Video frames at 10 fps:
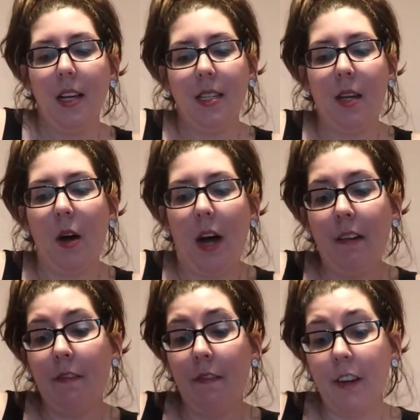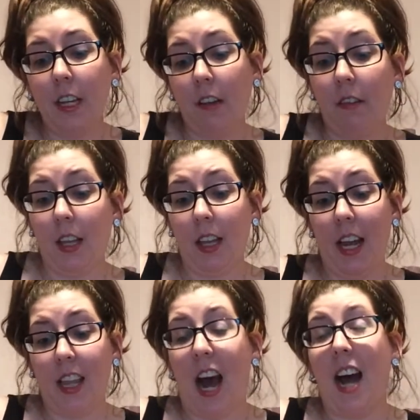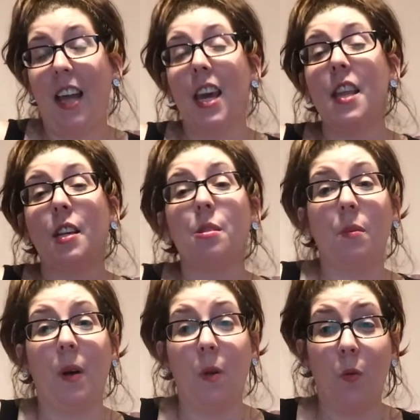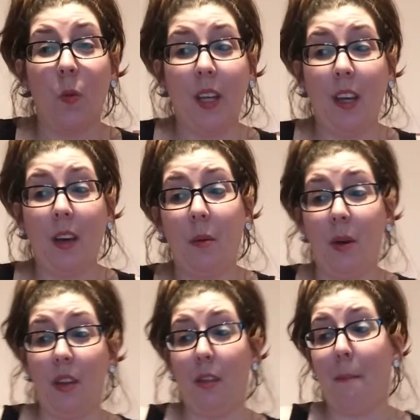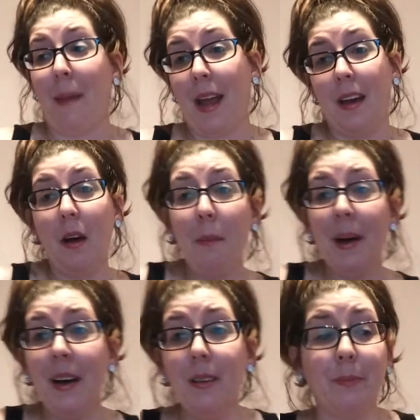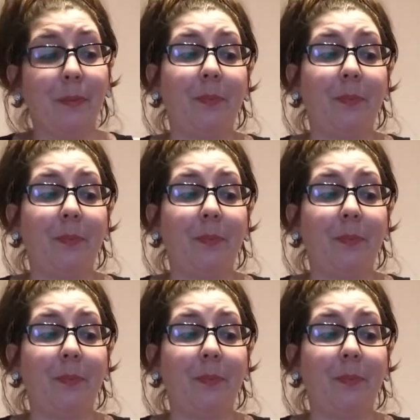So I really, really like that. I think this would go really good with the mango melt.